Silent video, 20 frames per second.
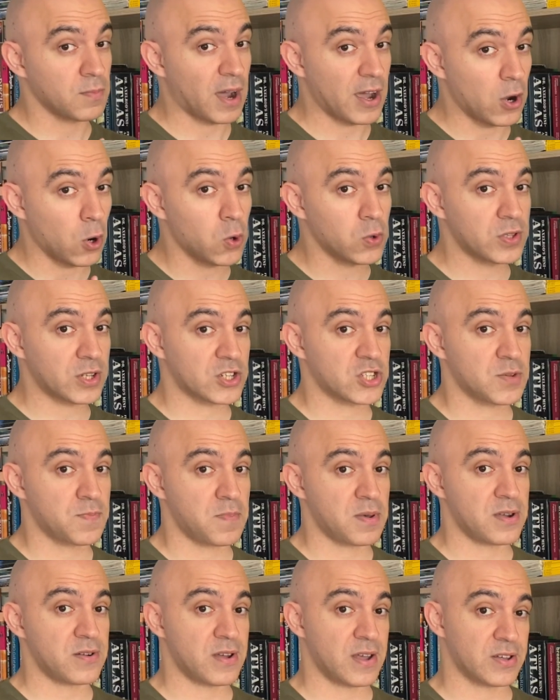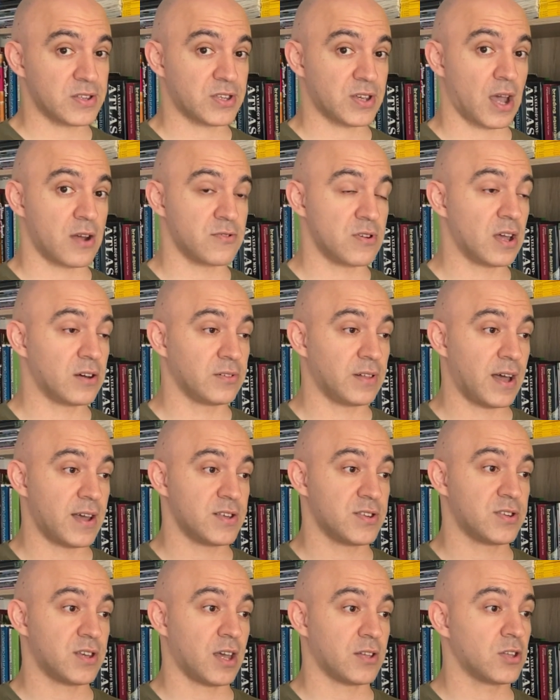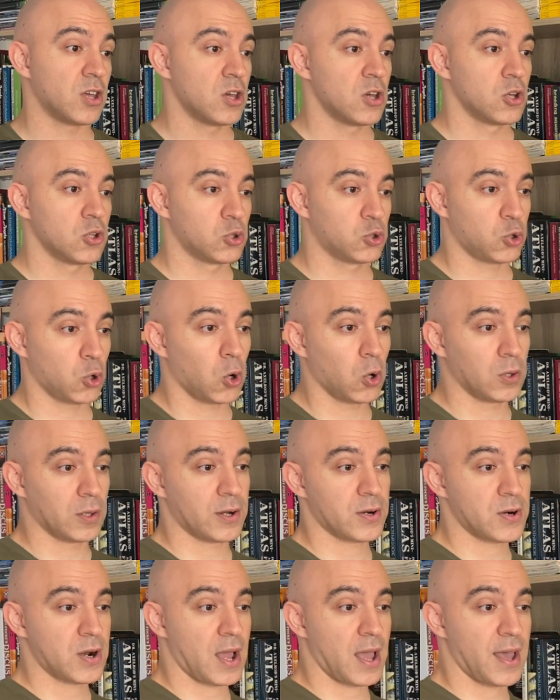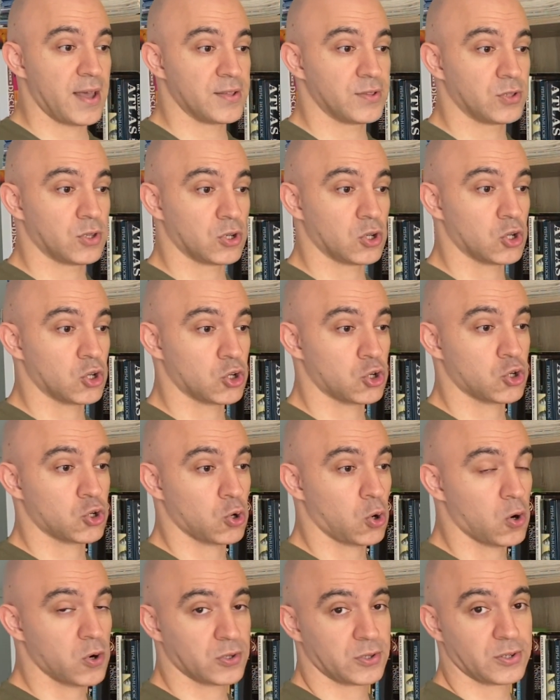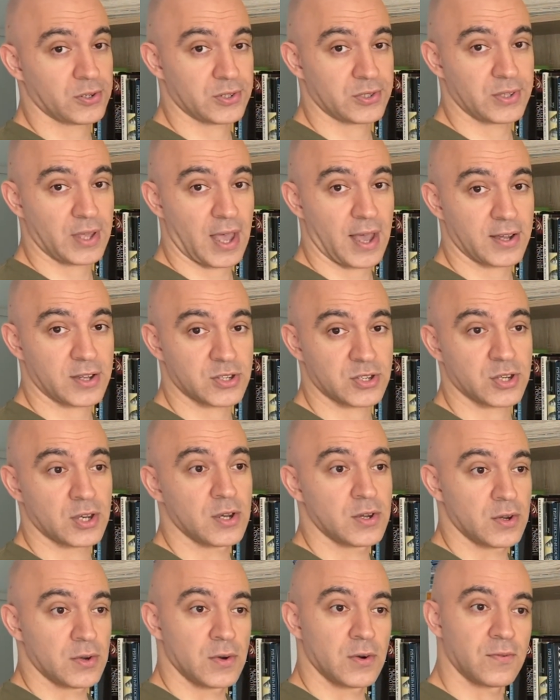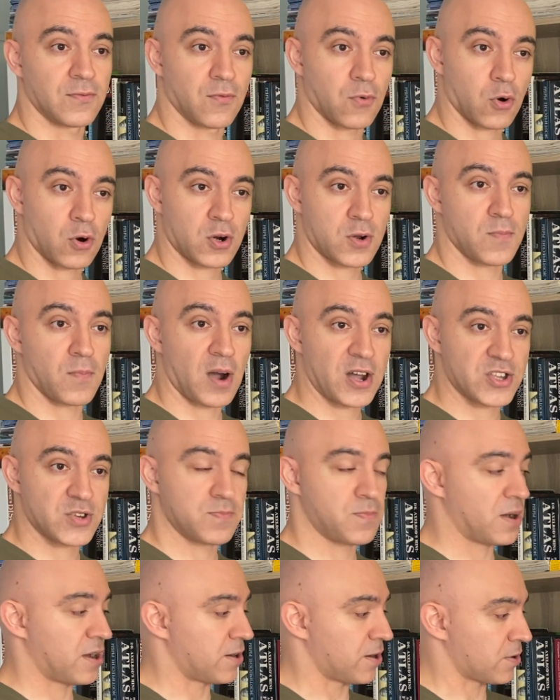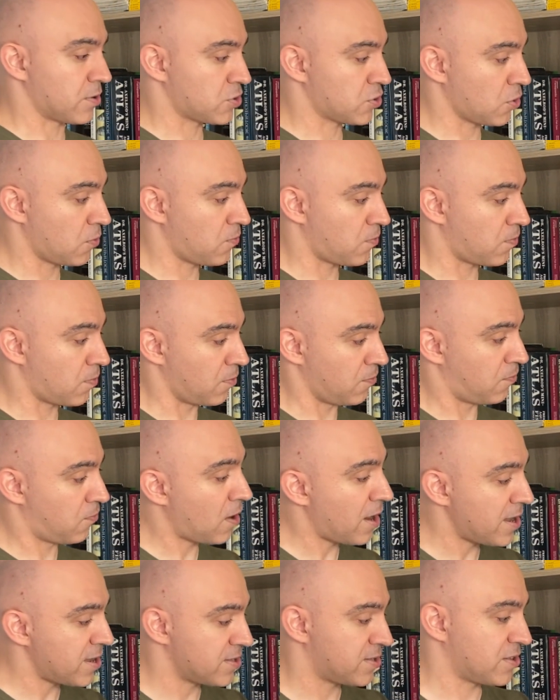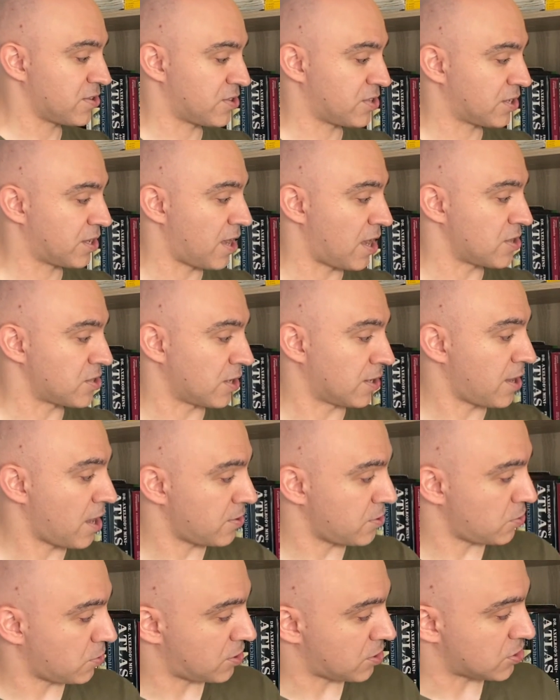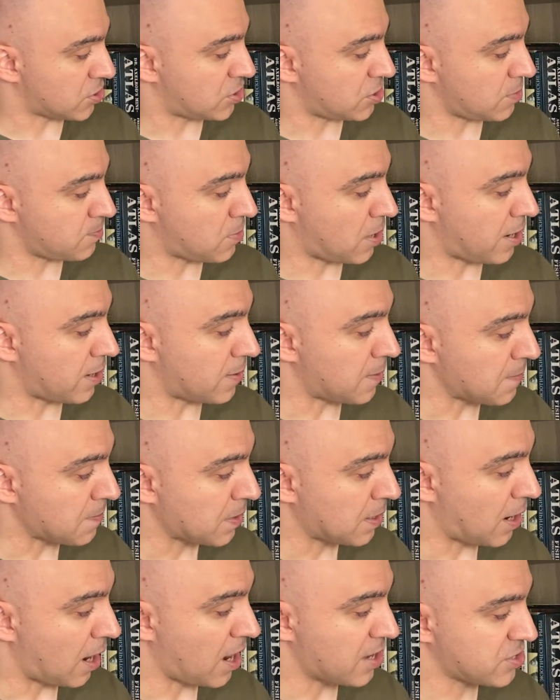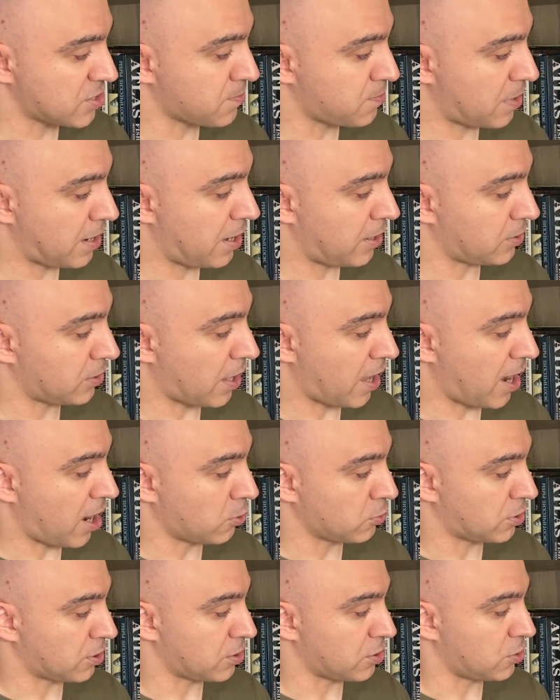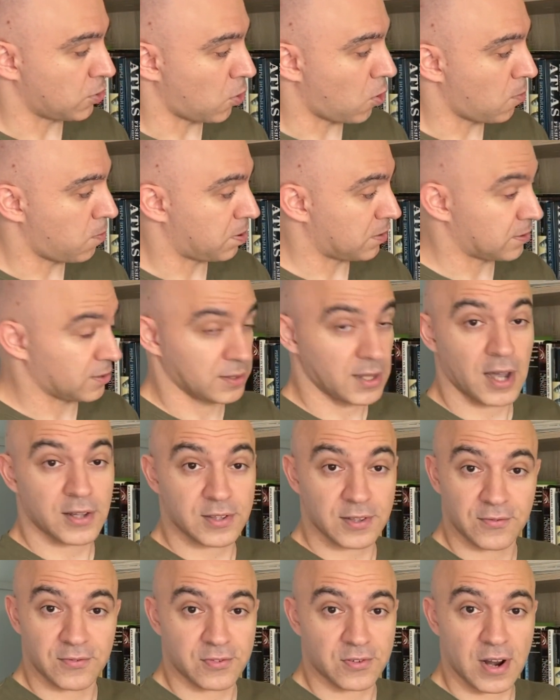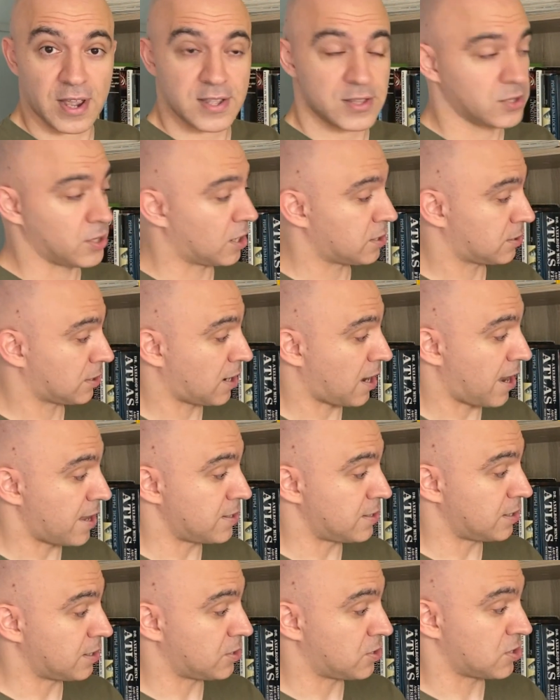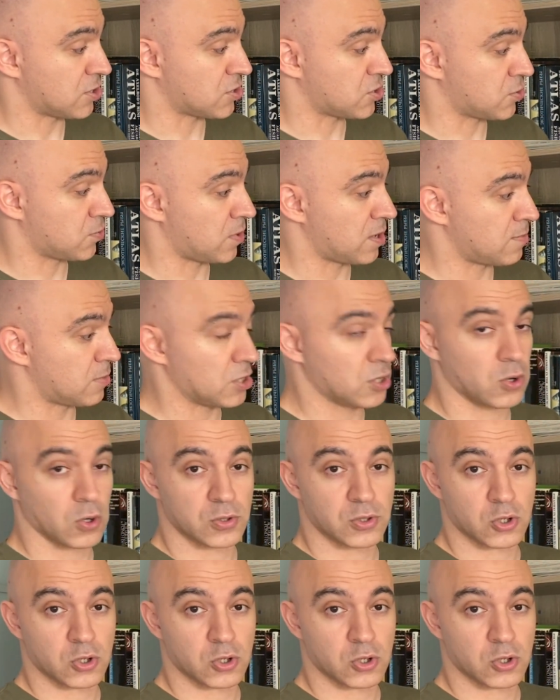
my own experience, I realized that taller and shorter tanks work much better. So why is this the case? Again, you can see my other male out in the open, not afraid, not hiding, just swimming on